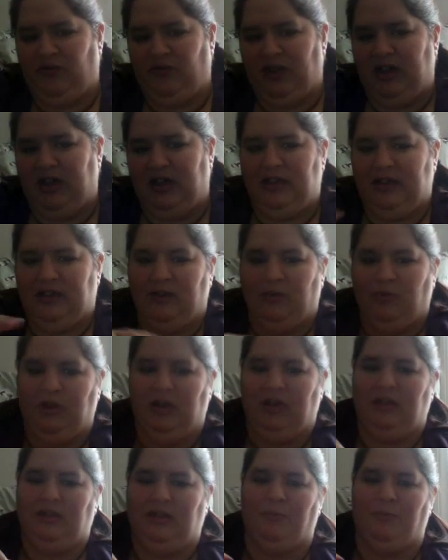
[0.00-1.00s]
feeds and
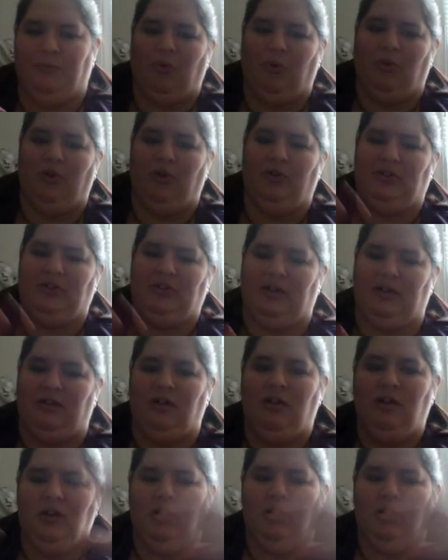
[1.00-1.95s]
read the boards and